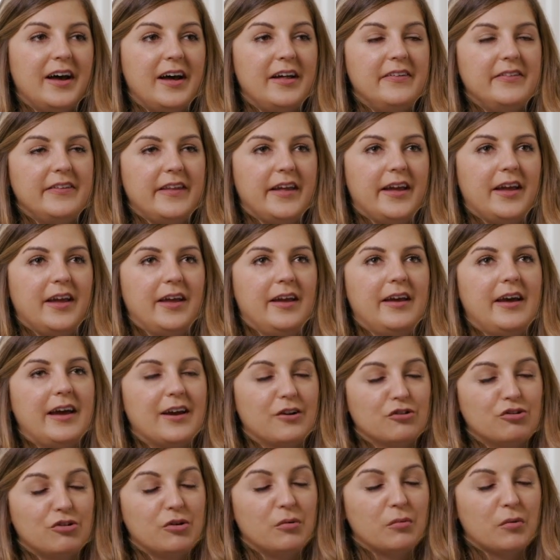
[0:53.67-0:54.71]
And they
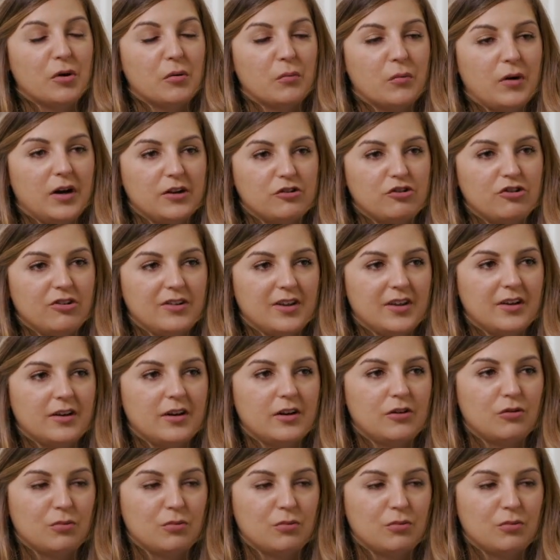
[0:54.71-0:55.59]
actually were watching